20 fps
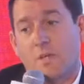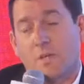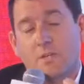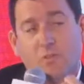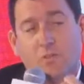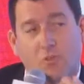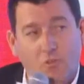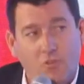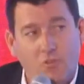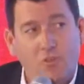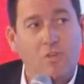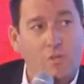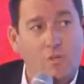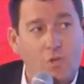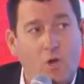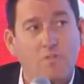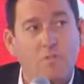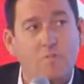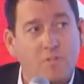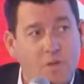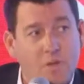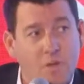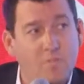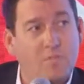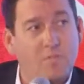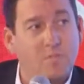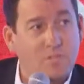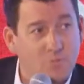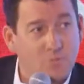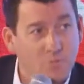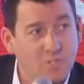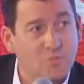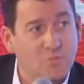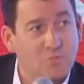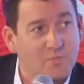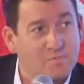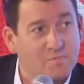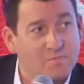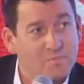the CEO of the company sees it,